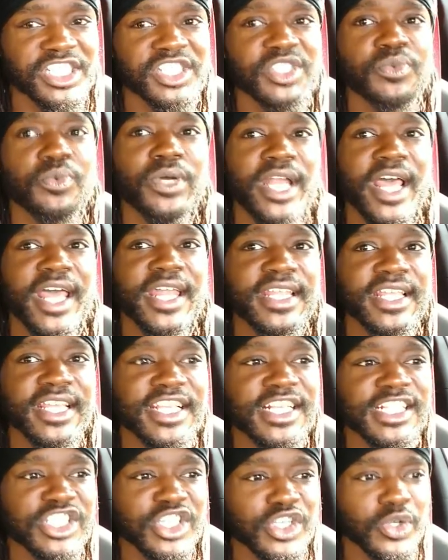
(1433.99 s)
is when I
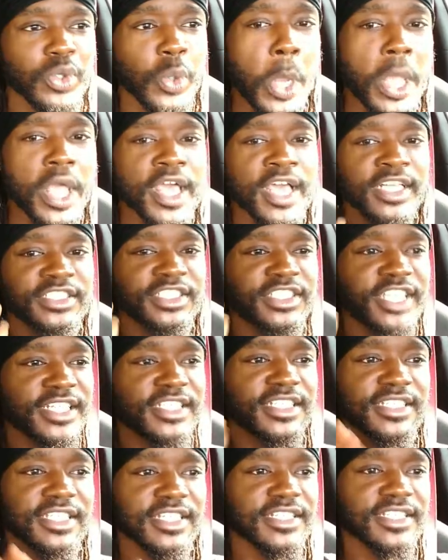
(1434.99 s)
need to
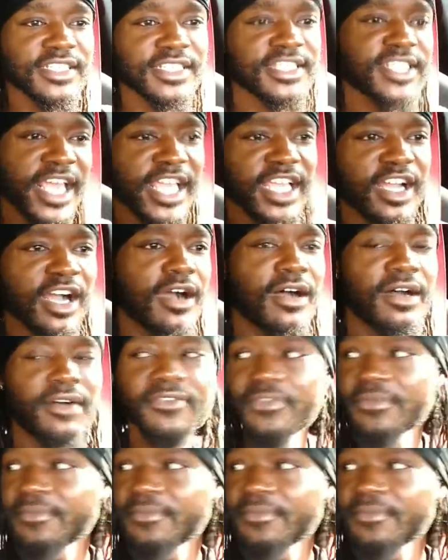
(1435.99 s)
just take off.